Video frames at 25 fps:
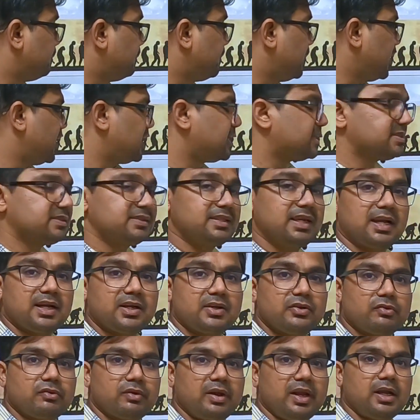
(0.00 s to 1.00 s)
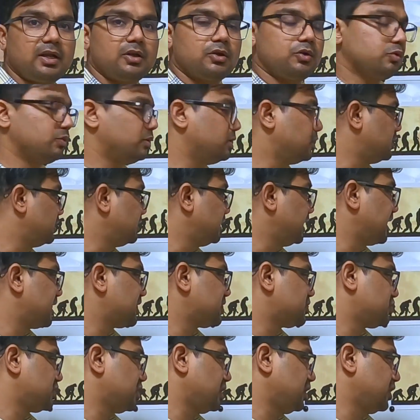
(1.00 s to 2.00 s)
pass that trait to the
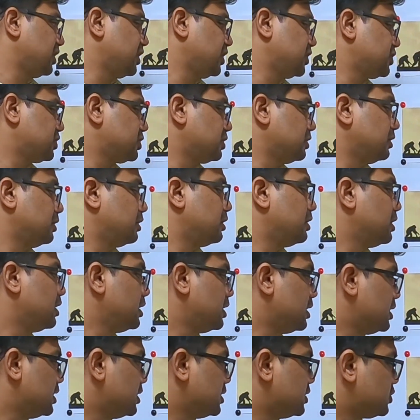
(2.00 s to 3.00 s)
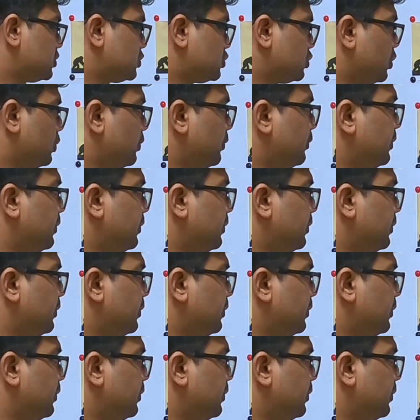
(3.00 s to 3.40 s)
next generation. So